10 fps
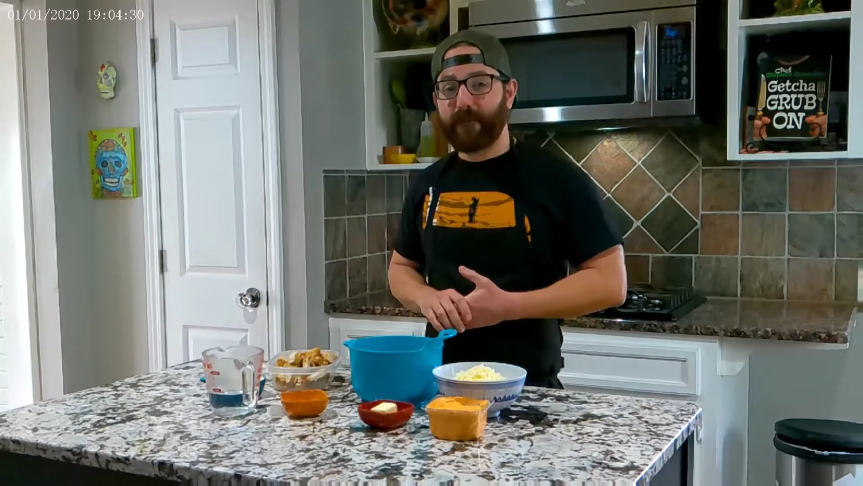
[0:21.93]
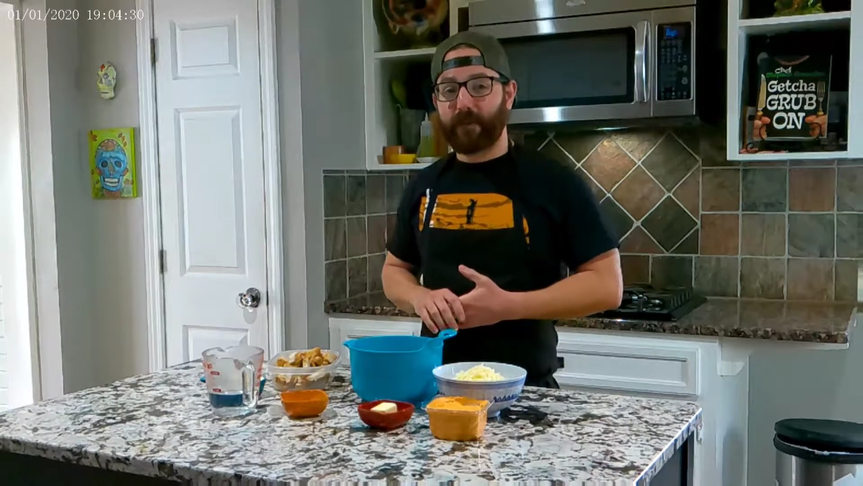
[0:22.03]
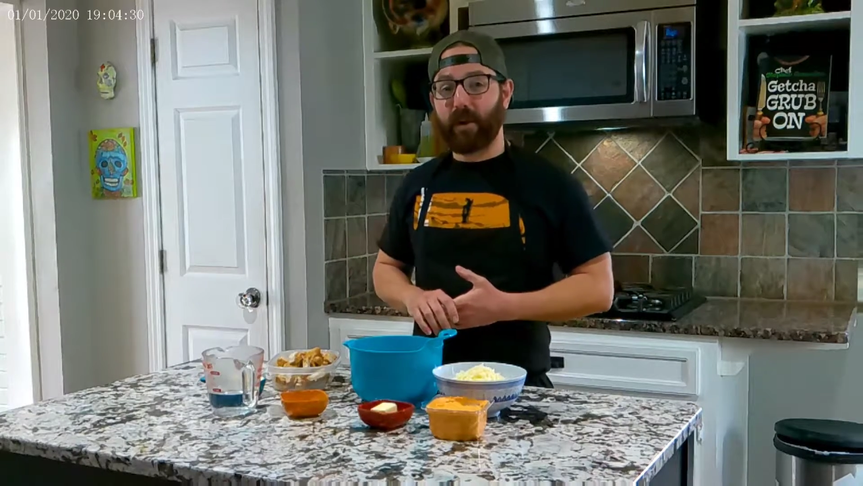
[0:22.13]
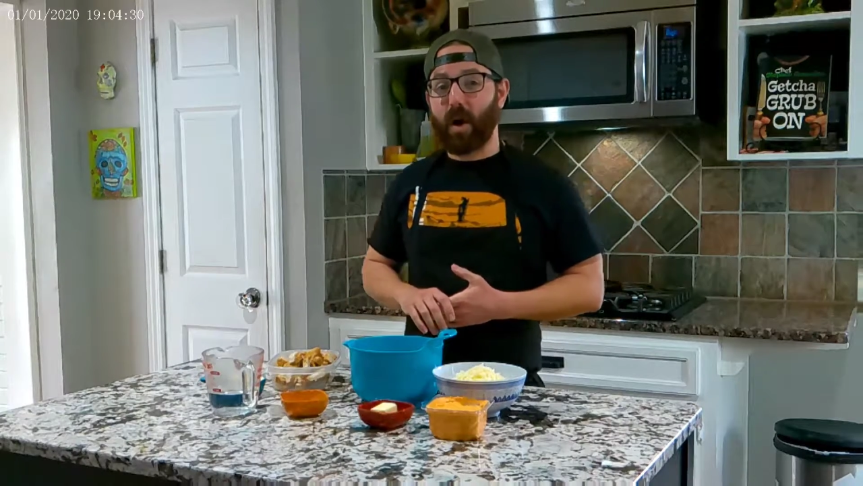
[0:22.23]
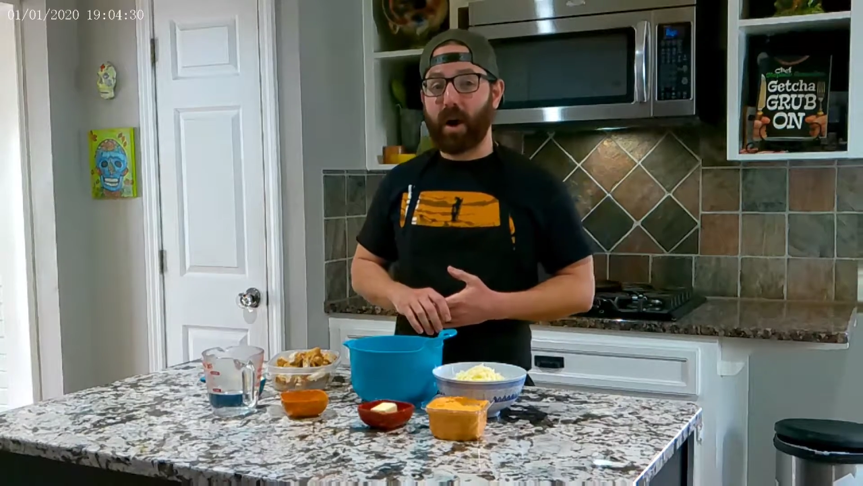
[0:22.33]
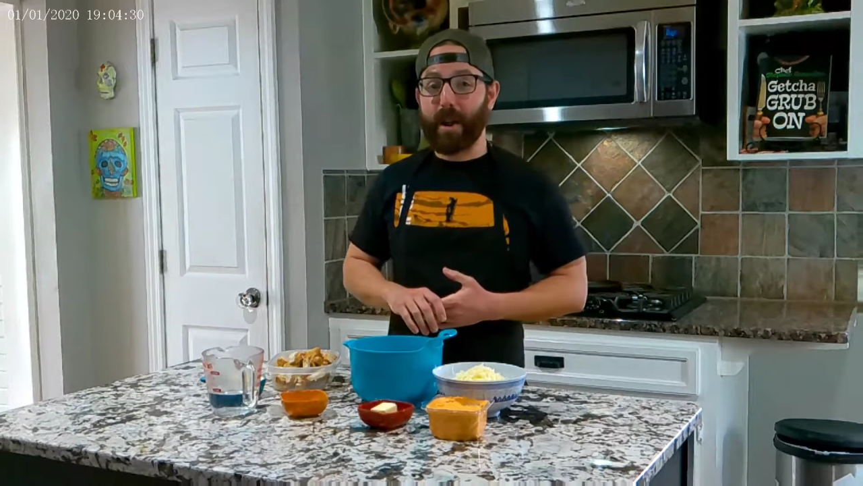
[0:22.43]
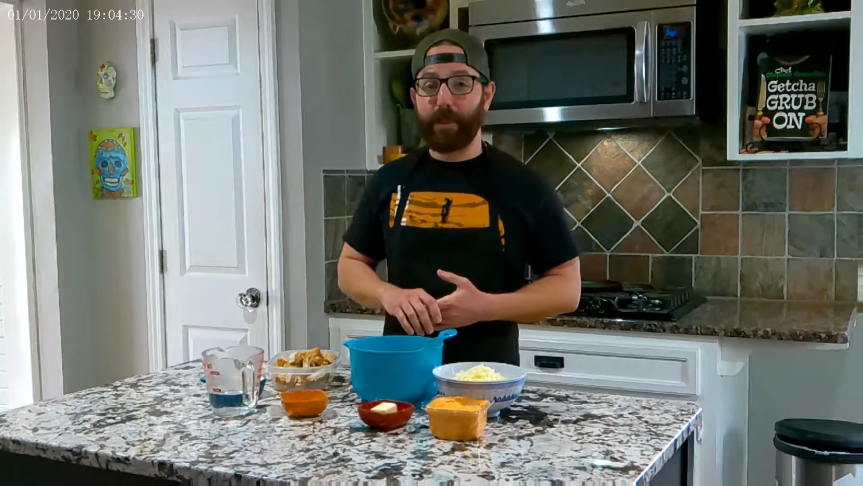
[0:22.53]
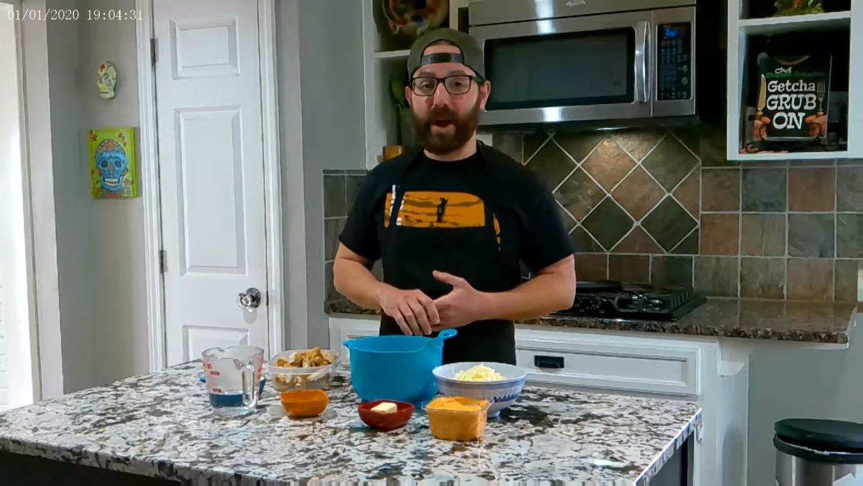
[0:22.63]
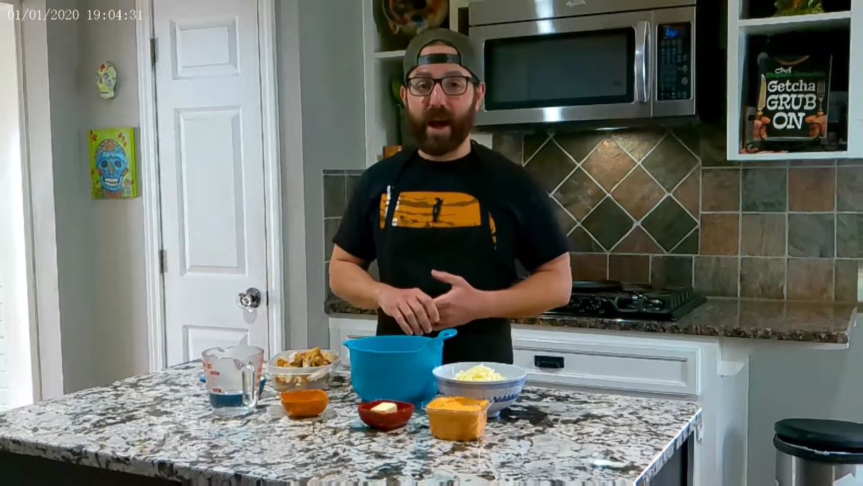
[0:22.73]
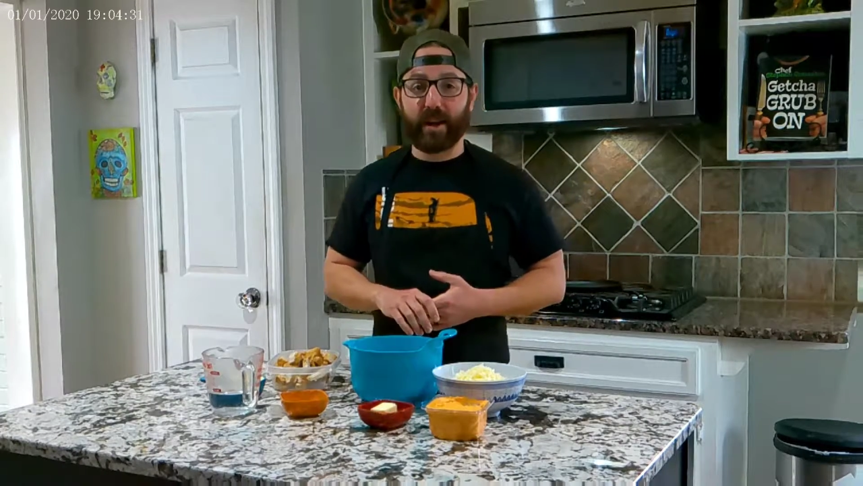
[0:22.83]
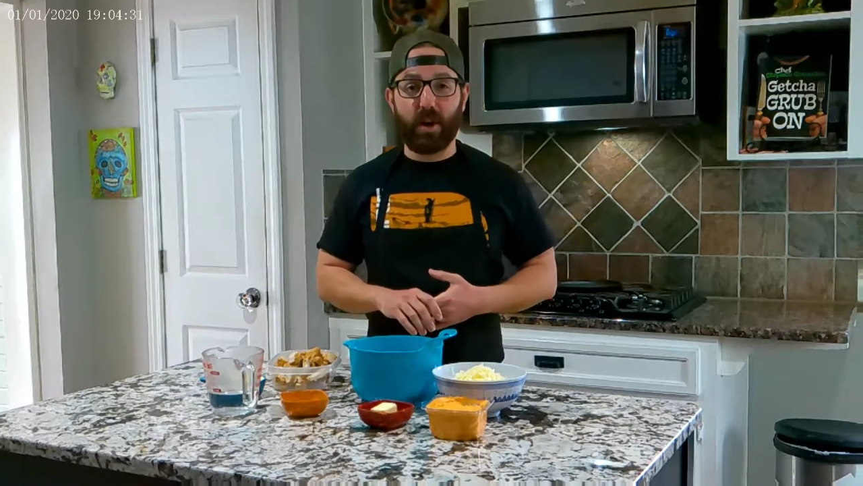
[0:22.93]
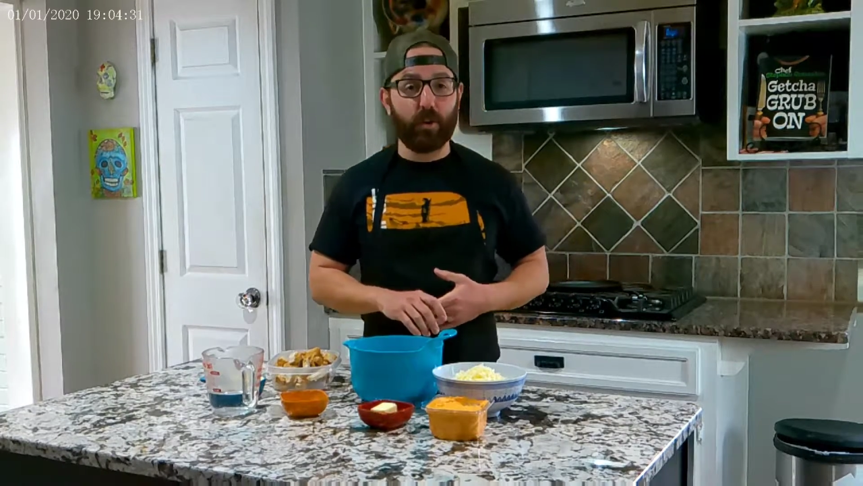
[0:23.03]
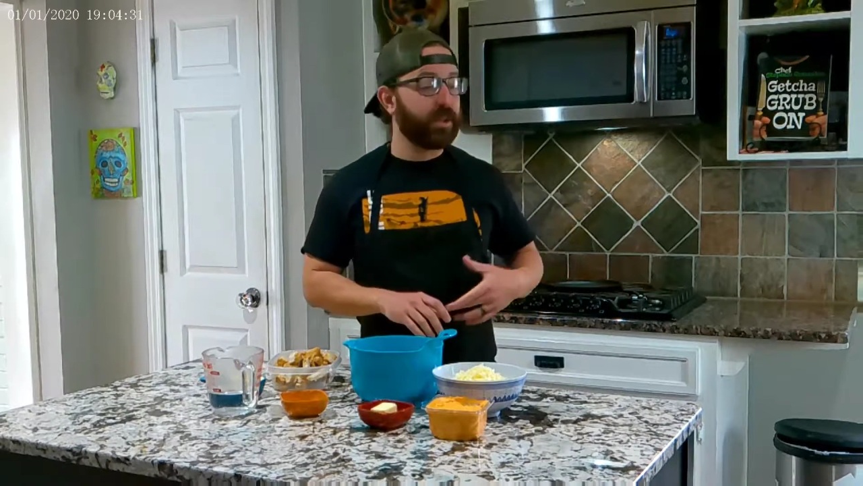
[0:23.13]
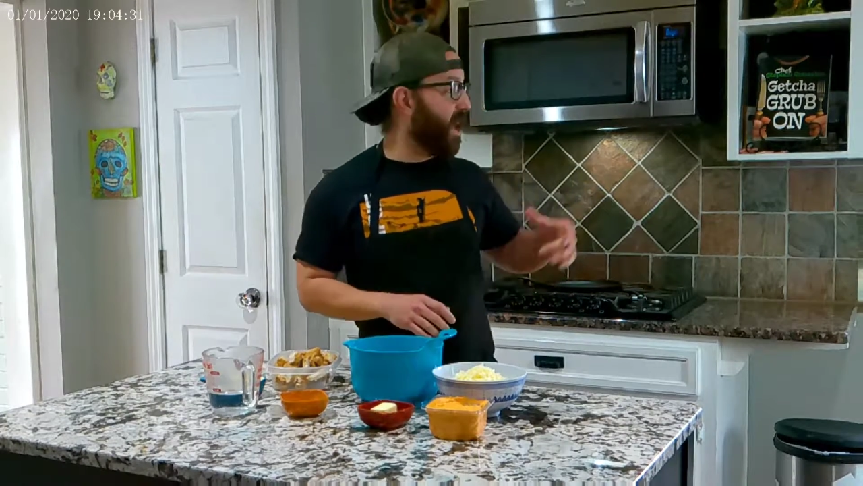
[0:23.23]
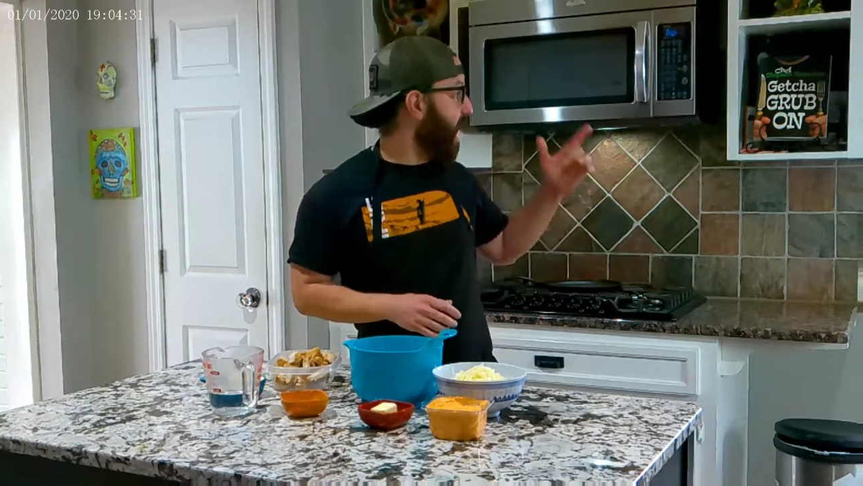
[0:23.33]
for our empanada dough is